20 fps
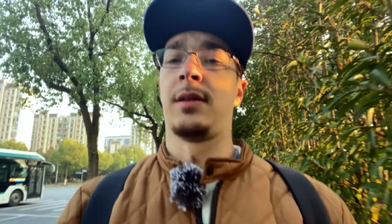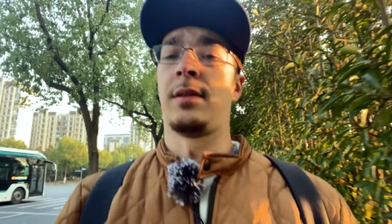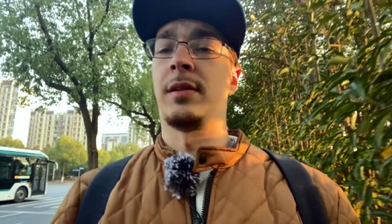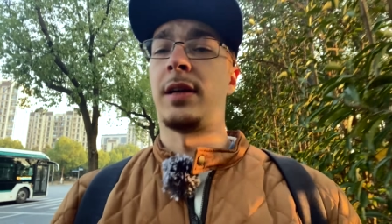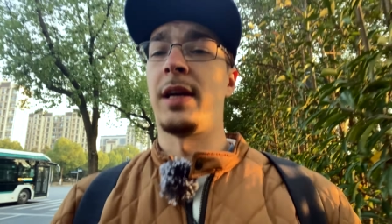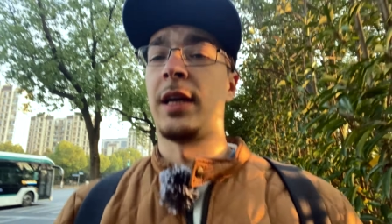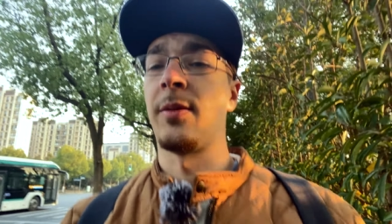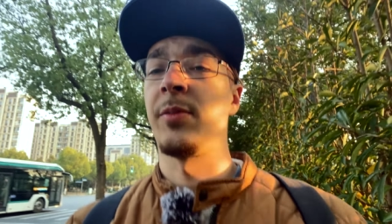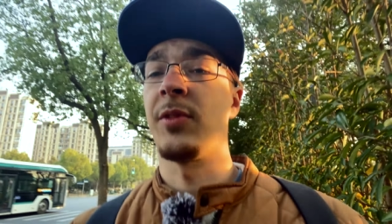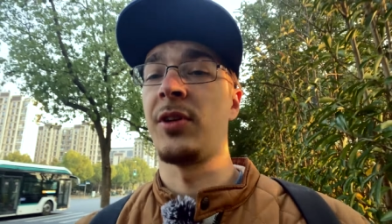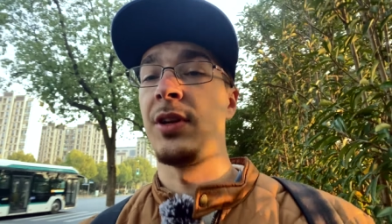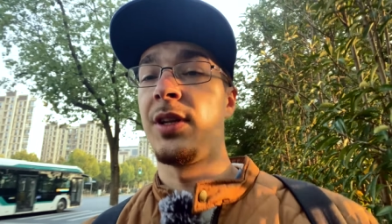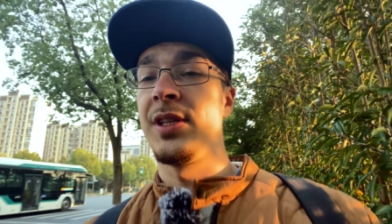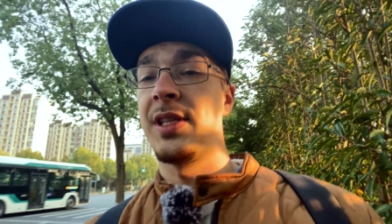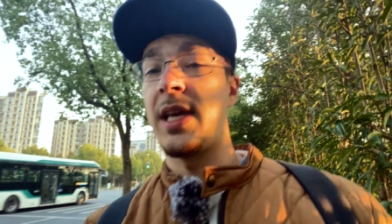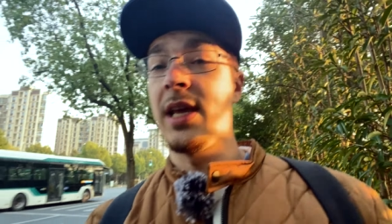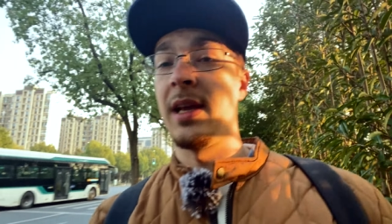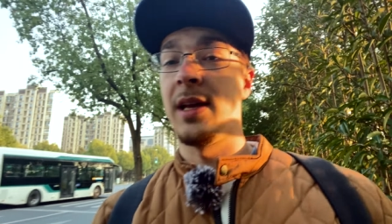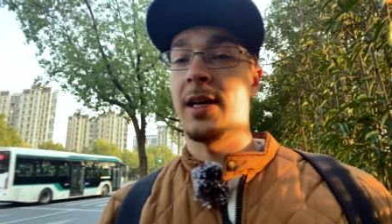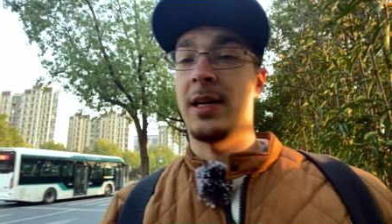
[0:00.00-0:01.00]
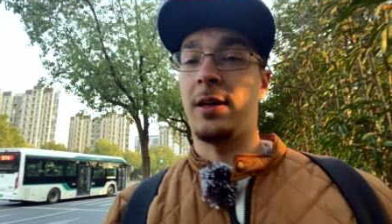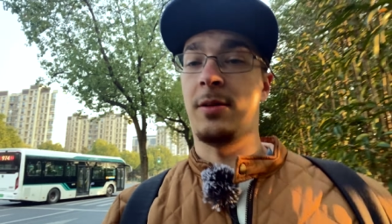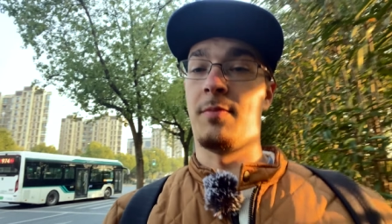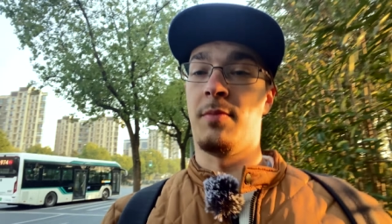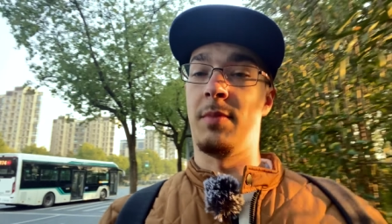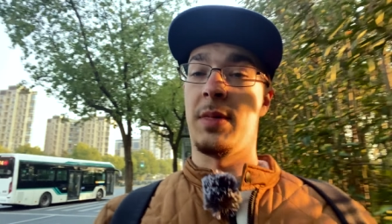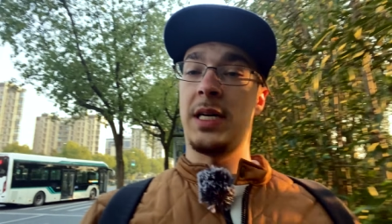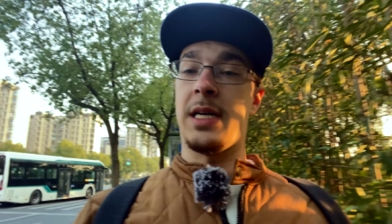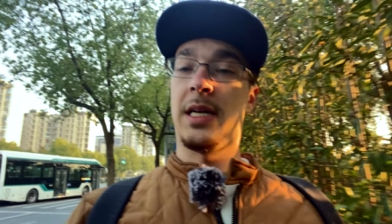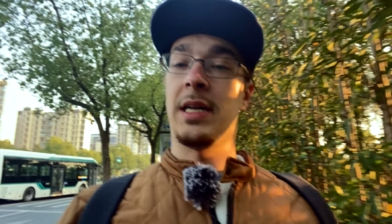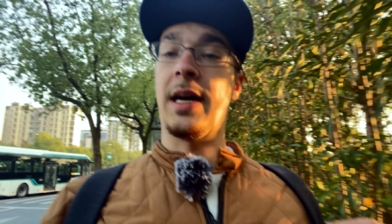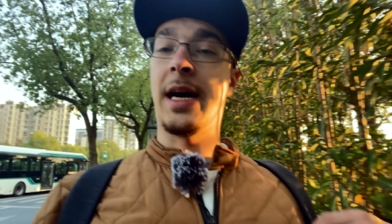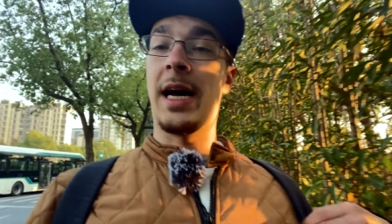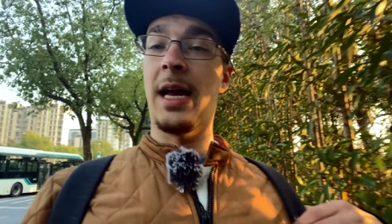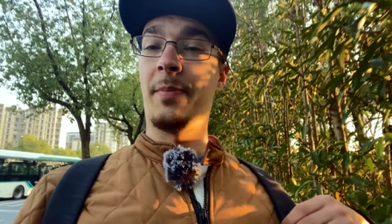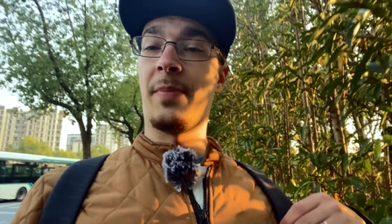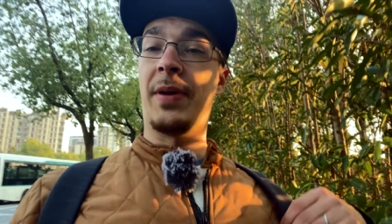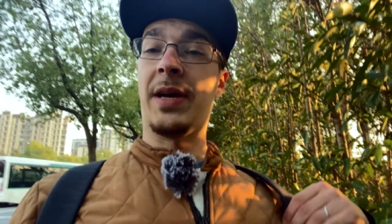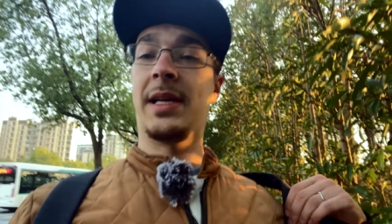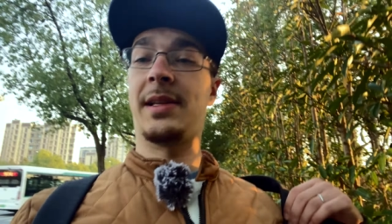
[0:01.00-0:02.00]
right, I'm gonna take out my
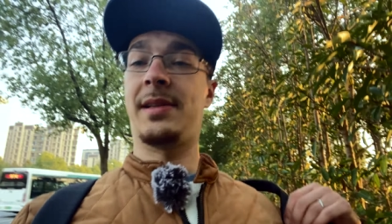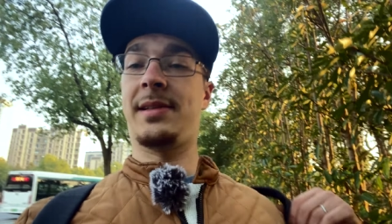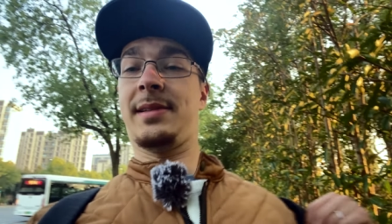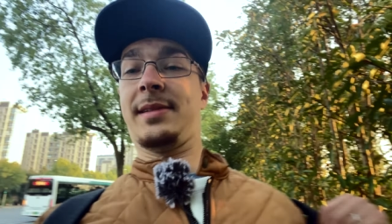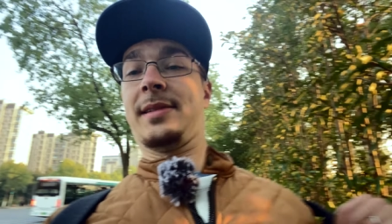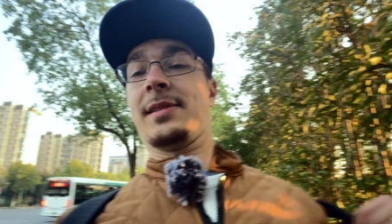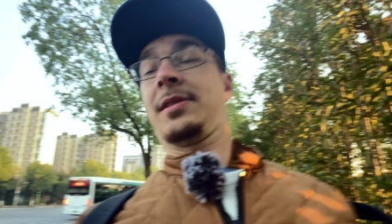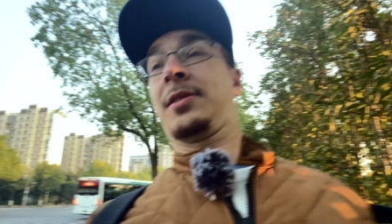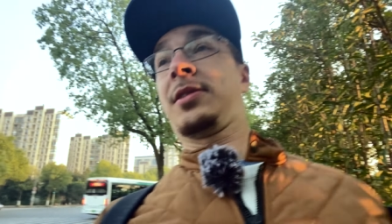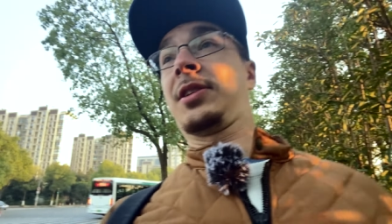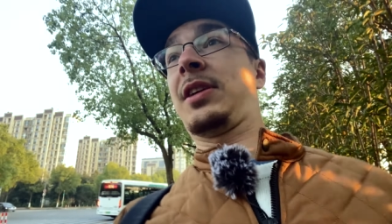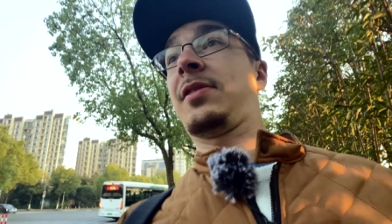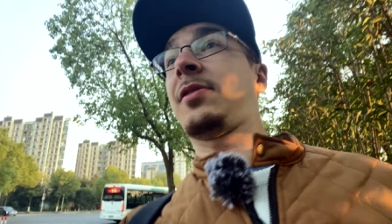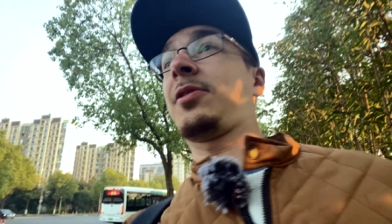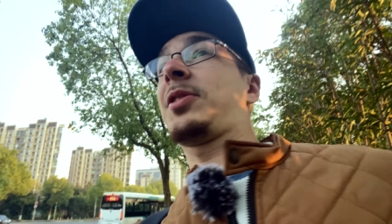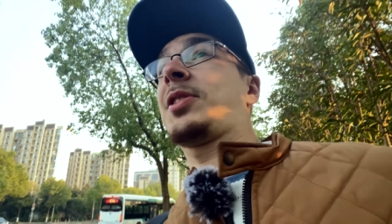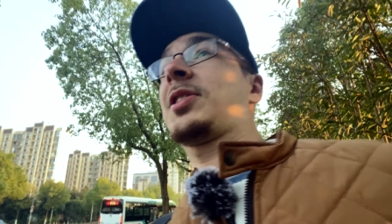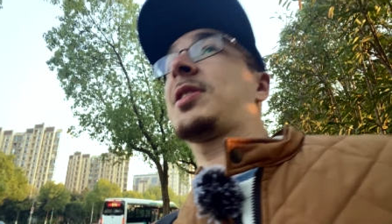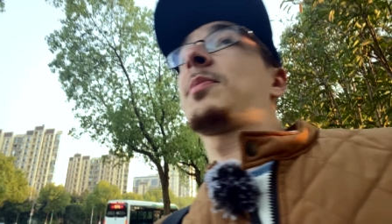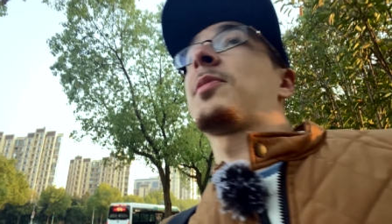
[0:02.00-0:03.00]
iPad because I've got some